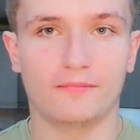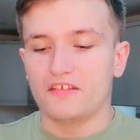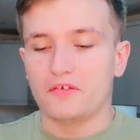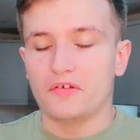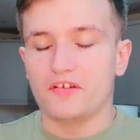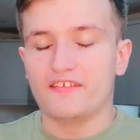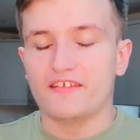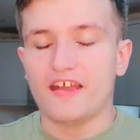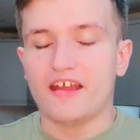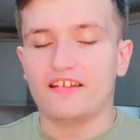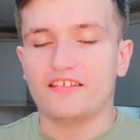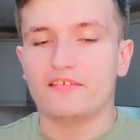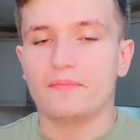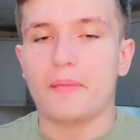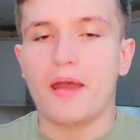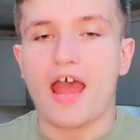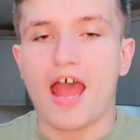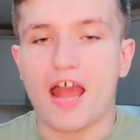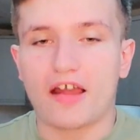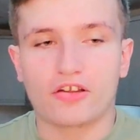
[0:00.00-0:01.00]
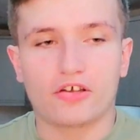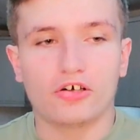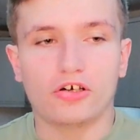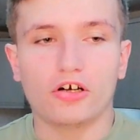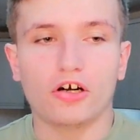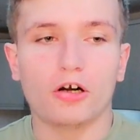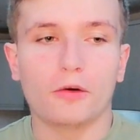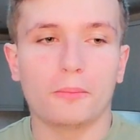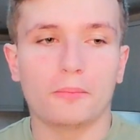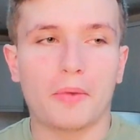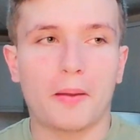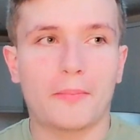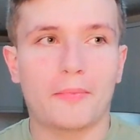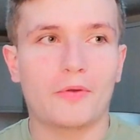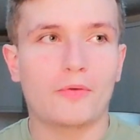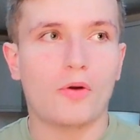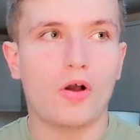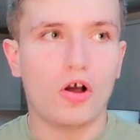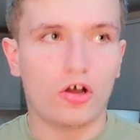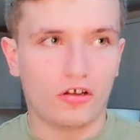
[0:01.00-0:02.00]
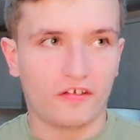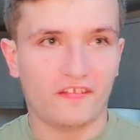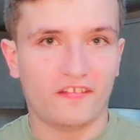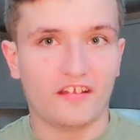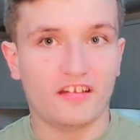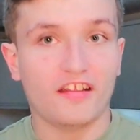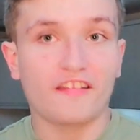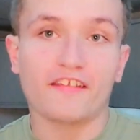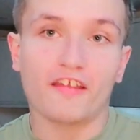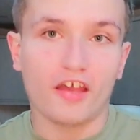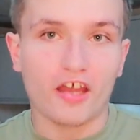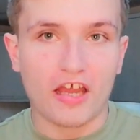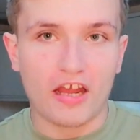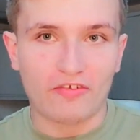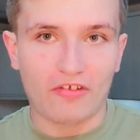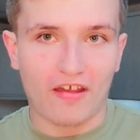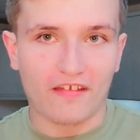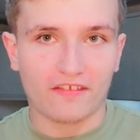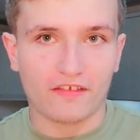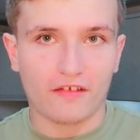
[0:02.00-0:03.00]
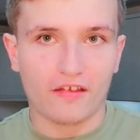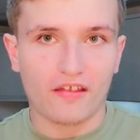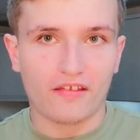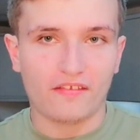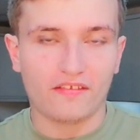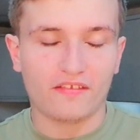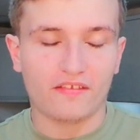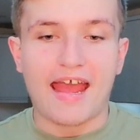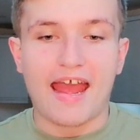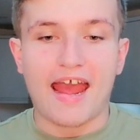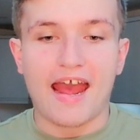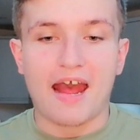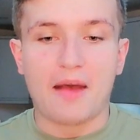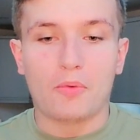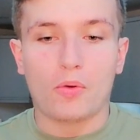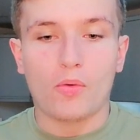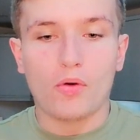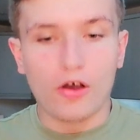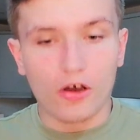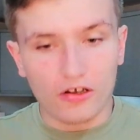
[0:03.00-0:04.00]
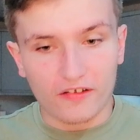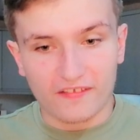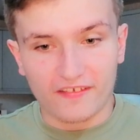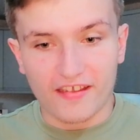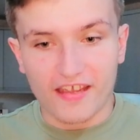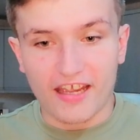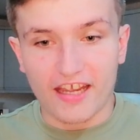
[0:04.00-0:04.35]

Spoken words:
So we decided to park up and we walked in this hairdressers, and we walked